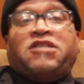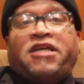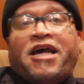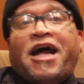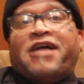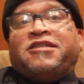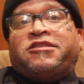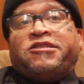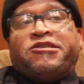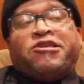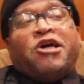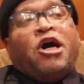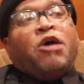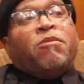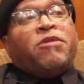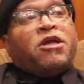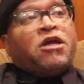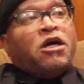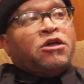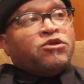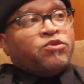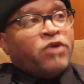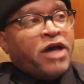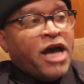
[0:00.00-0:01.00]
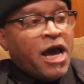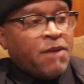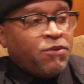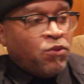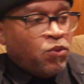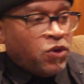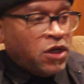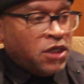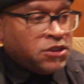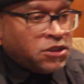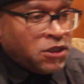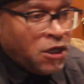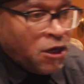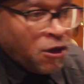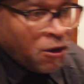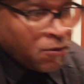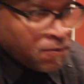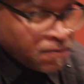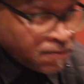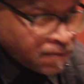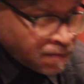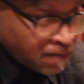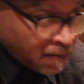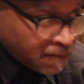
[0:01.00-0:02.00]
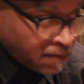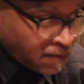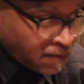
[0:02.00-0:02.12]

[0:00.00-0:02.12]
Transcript: That's how it stuck, because what happened was on